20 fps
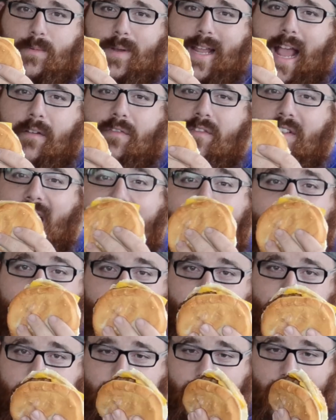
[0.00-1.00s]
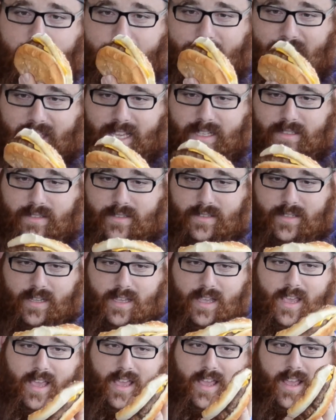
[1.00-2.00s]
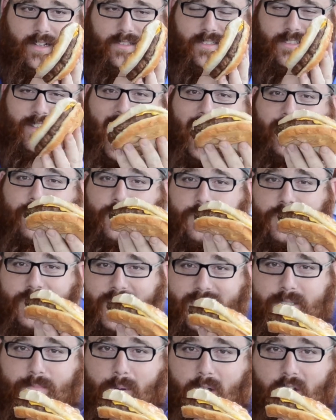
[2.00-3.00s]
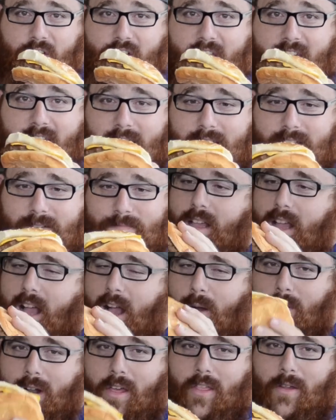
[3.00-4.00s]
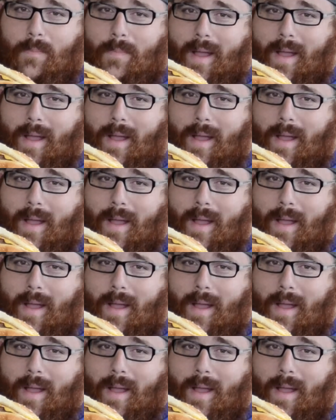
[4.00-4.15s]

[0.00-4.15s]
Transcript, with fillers: We got five of these. It's National Cheeseburger Day. What other